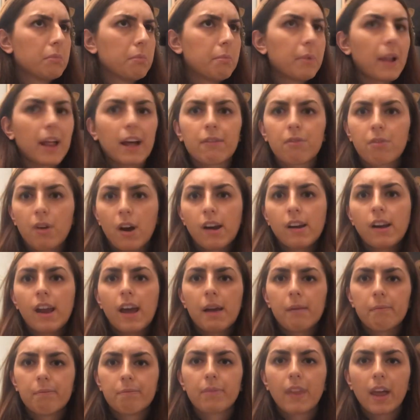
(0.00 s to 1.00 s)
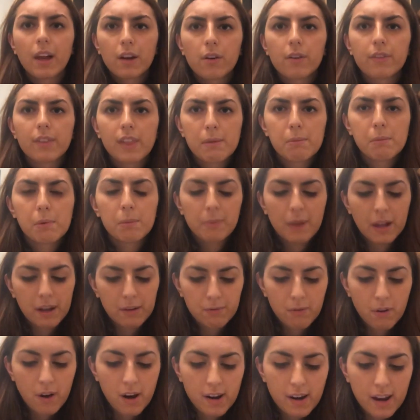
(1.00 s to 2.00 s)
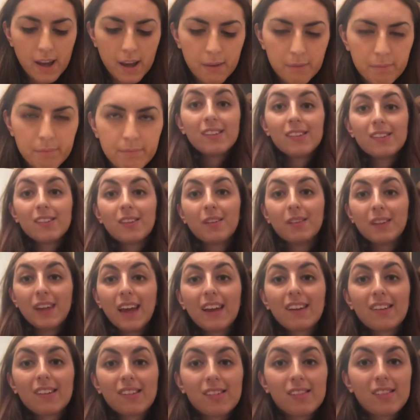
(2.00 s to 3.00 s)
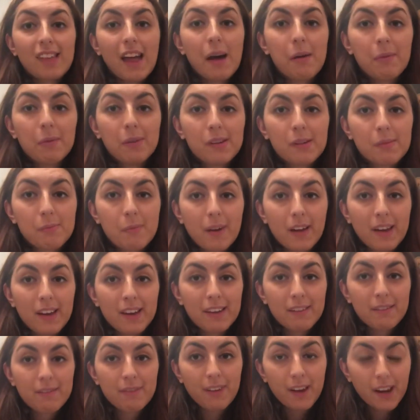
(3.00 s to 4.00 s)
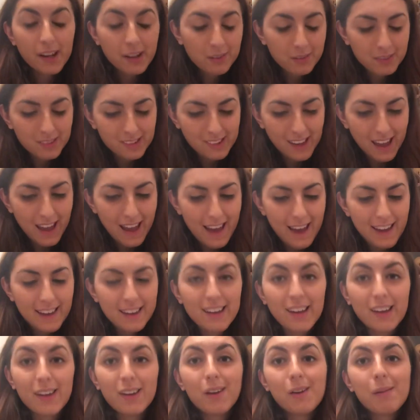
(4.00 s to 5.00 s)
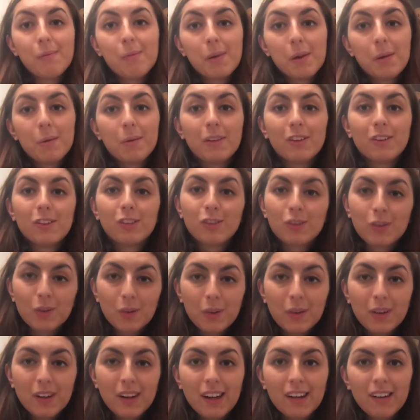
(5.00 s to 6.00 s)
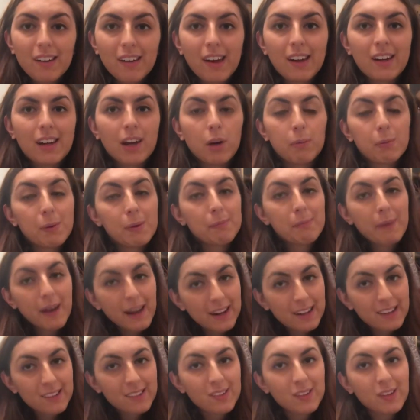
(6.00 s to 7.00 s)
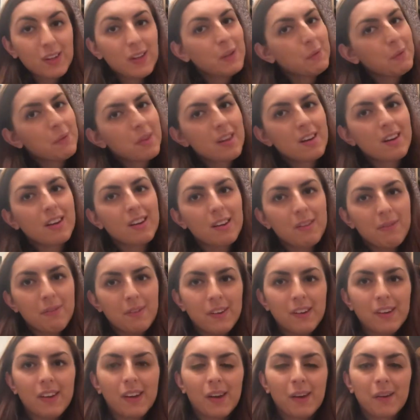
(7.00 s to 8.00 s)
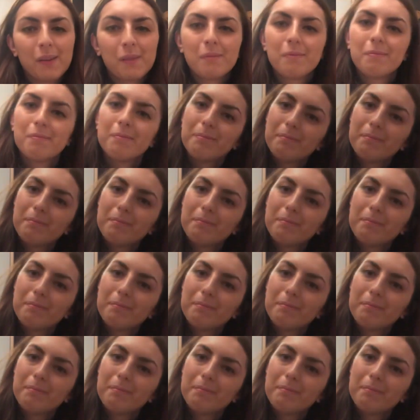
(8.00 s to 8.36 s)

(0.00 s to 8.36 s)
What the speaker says: Black Friday. I got them on Black Friday. So yes, that was my vinyl tag. I hope you enjoyed, and I'll be back soon with another video.